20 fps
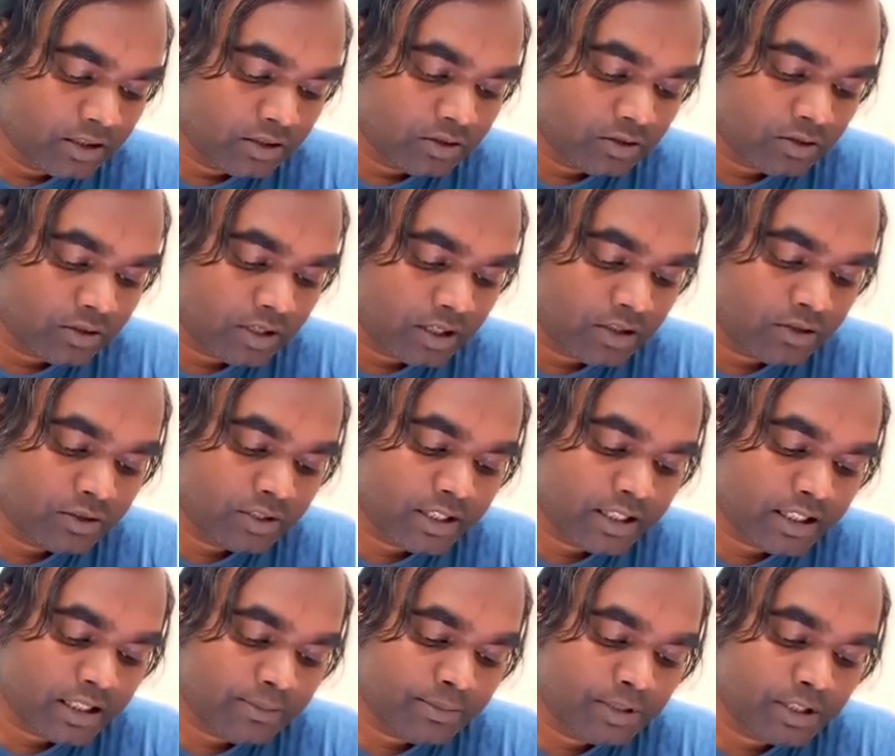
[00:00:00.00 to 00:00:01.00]
So
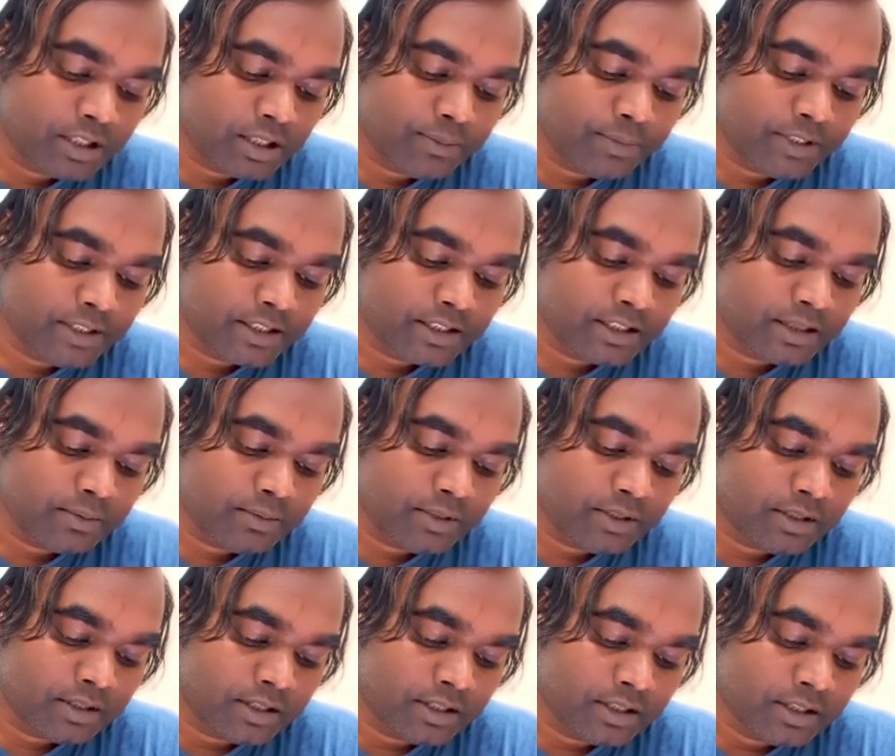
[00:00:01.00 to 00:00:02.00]
conjugate of the complex
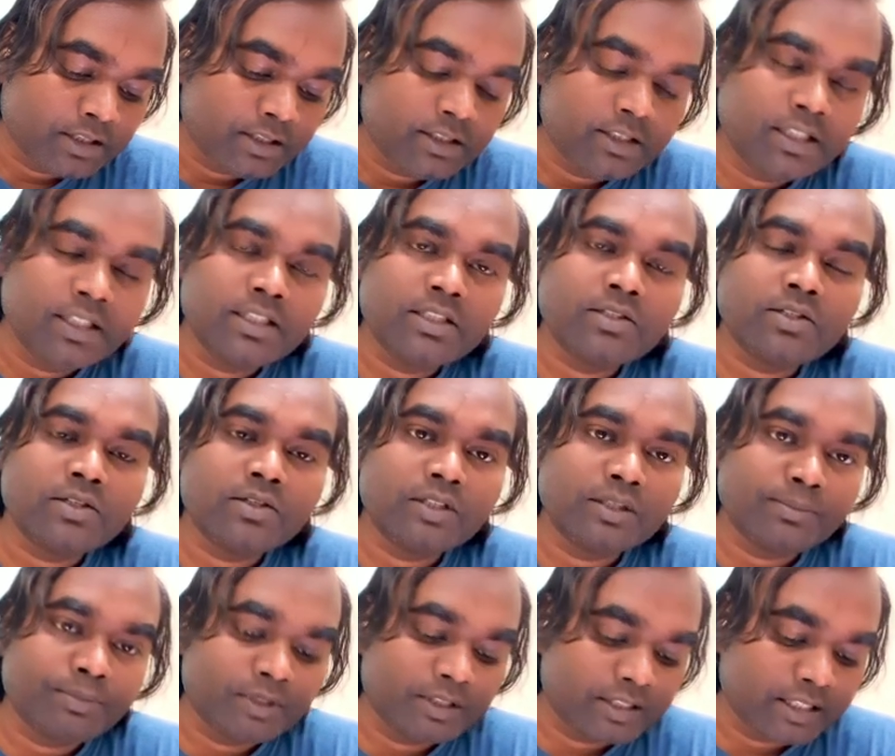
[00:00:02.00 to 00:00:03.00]
number z is equal to a
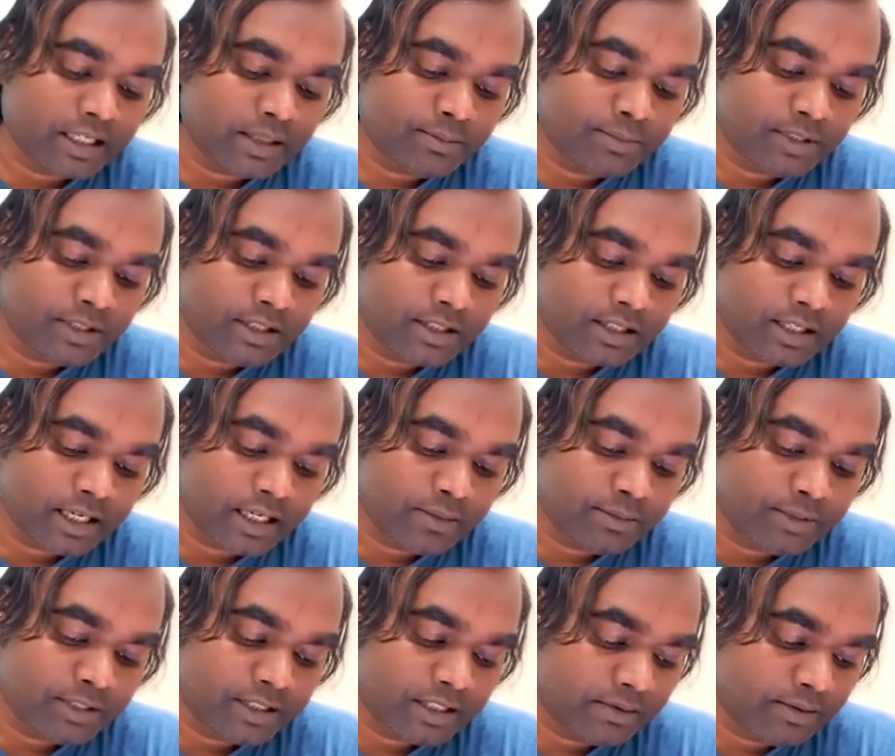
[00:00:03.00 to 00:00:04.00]
plus ib can
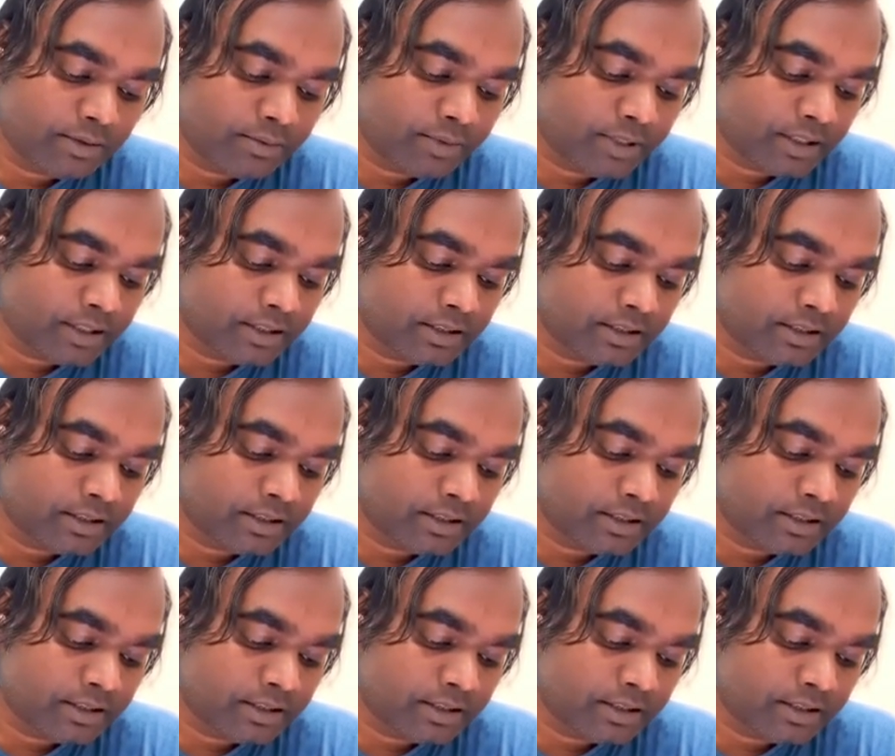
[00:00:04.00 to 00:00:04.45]
be given by